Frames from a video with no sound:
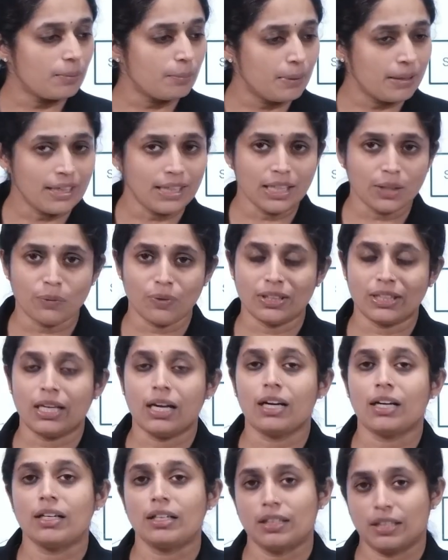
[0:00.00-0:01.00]
Beginning with
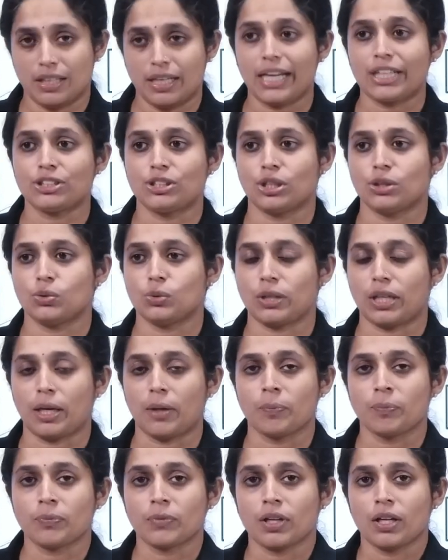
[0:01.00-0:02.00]
the lecture today.
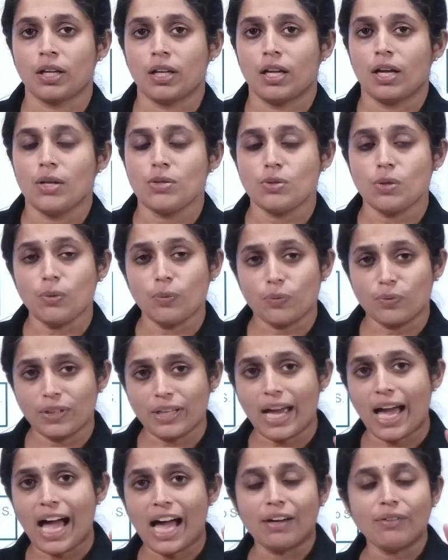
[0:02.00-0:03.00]
So,
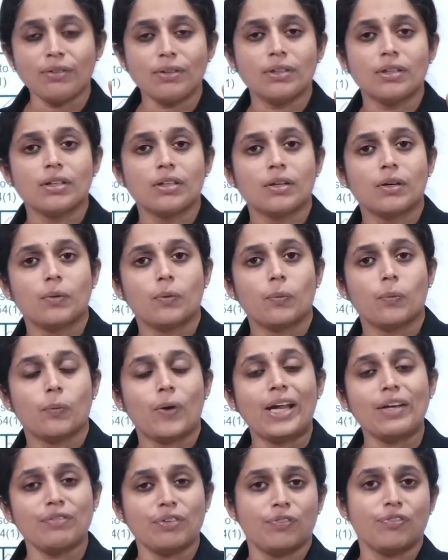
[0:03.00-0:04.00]
we have
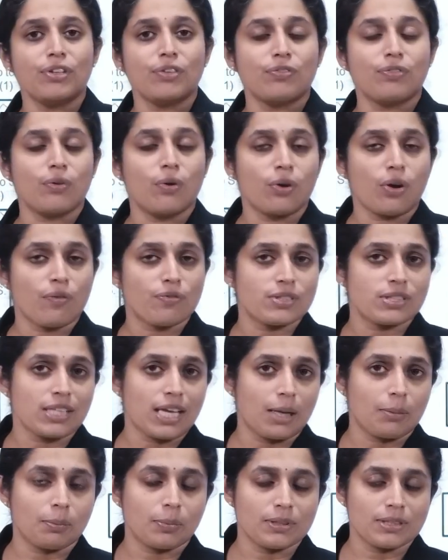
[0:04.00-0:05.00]
154 of
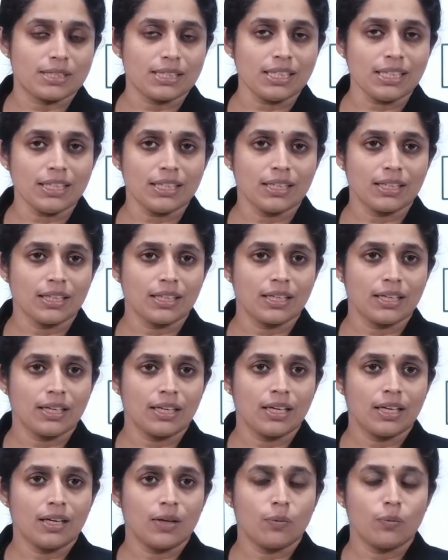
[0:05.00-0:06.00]
CrPC
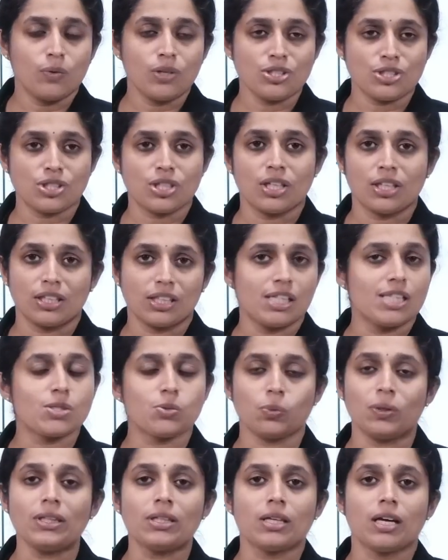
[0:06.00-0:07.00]
which
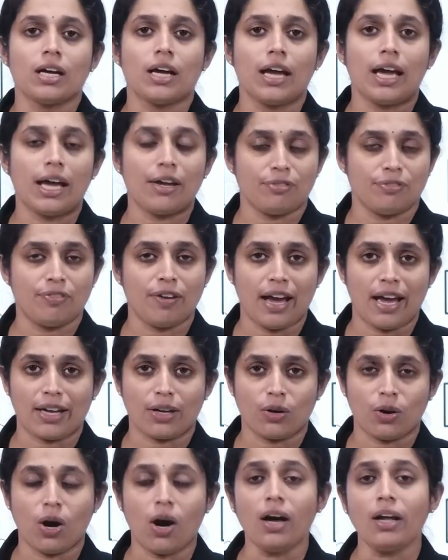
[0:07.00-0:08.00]
deals with FIR
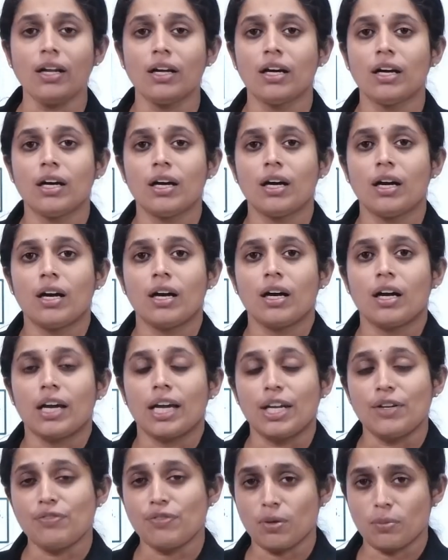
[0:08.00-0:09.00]
or
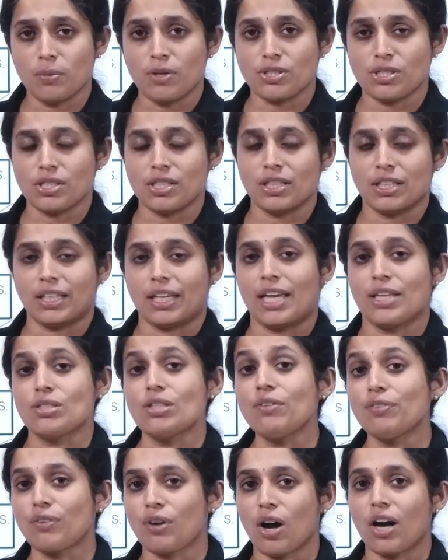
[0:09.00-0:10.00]
information in the case
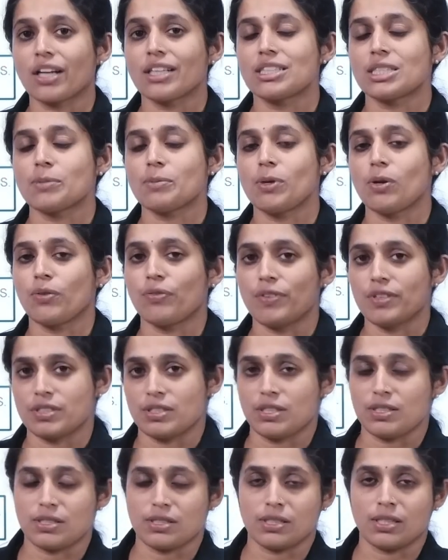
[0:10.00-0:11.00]
of cognizable
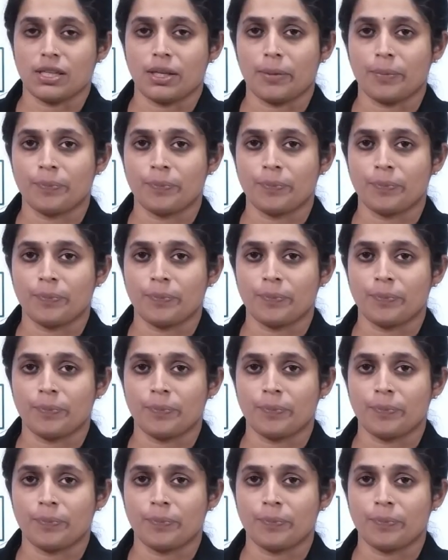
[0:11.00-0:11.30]
offences.